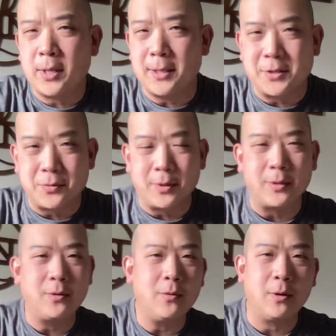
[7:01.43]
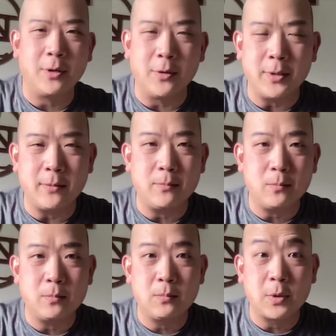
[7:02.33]
right into it. You all know it
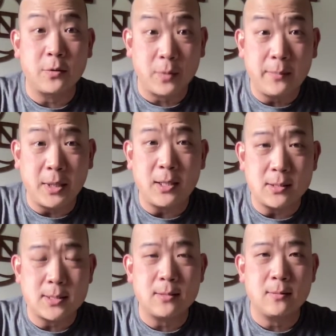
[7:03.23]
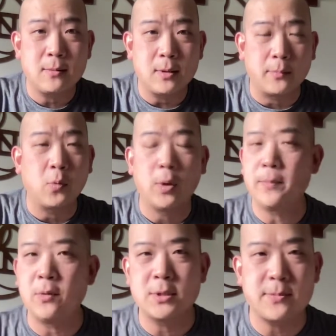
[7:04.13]
the three B's number one,
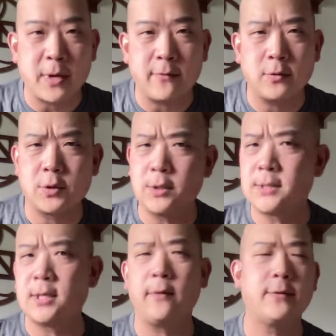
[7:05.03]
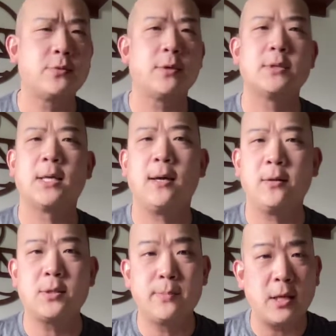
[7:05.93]
be respectful to yourself as well as to others.